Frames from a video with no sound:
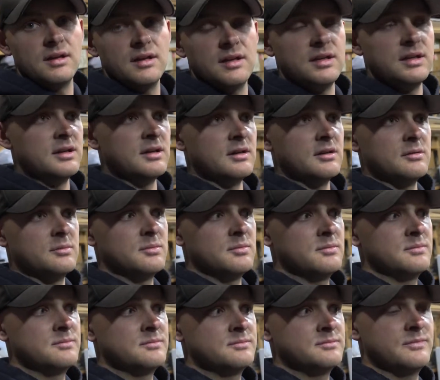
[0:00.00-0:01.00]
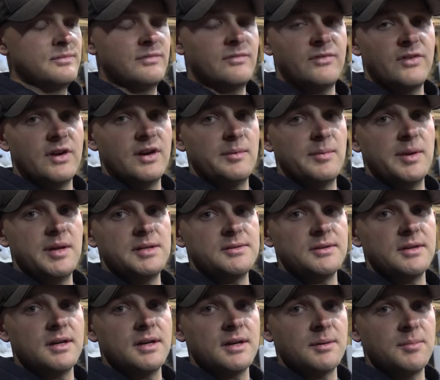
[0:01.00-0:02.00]
You know, very
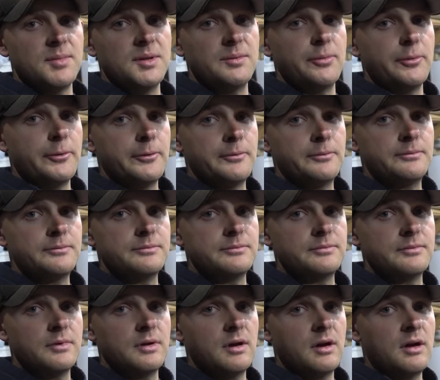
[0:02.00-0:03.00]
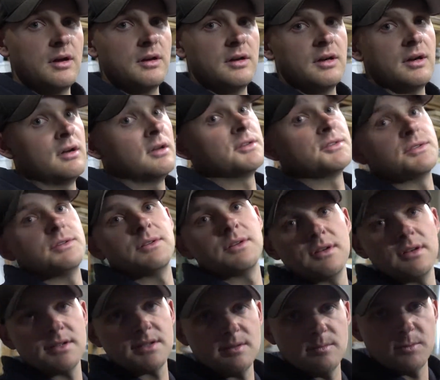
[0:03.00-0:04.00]
patriotic people. Also, the
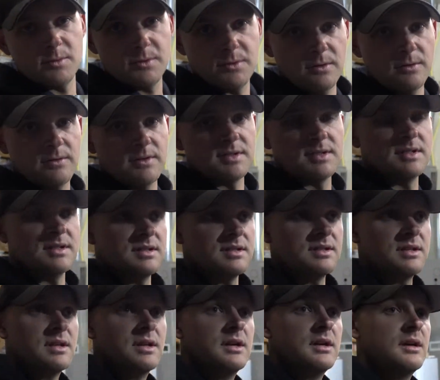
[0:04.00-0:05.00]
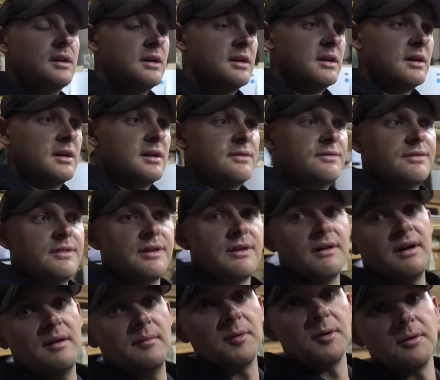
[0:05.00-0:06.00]
customer service is
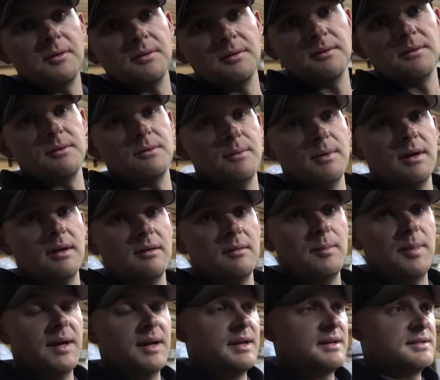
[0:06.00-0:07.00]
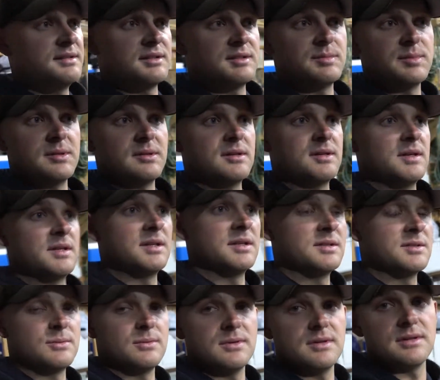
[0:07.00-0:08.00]
phenomenal as well. Past
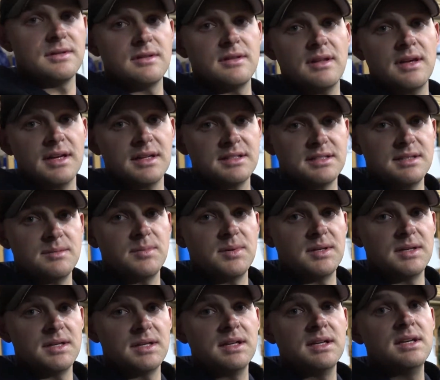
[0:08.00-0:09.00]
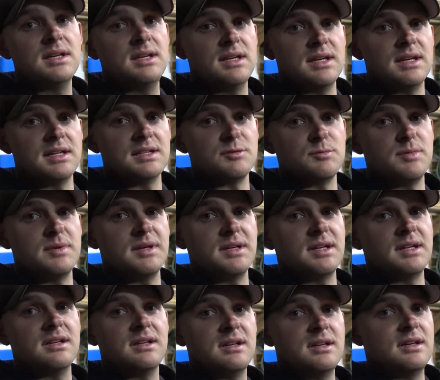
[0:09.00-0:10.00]
experience with XTP has
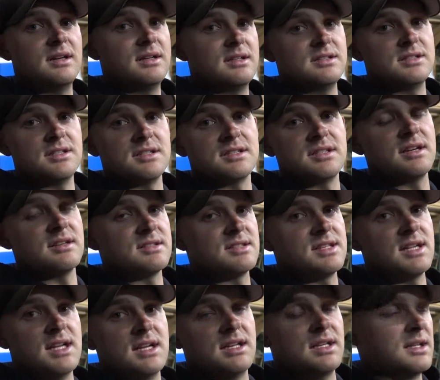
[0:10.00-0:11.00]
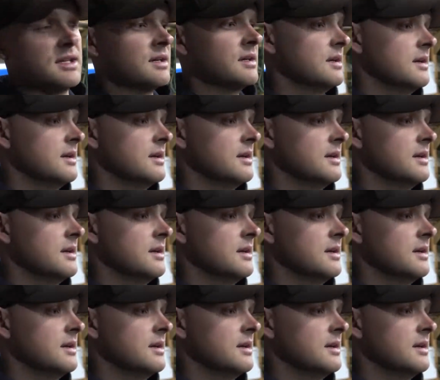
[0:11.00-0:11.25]
been just outstanding.